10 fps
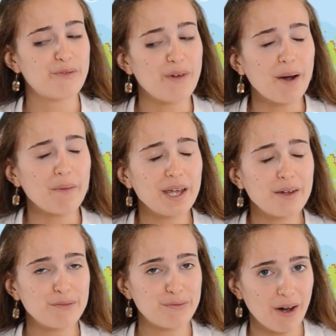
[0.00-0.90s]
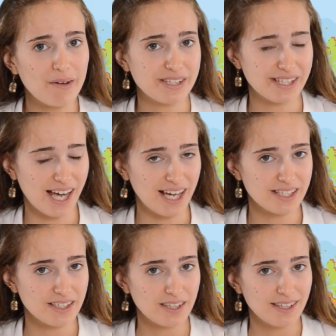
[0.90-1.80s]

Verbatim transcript: very, very sad.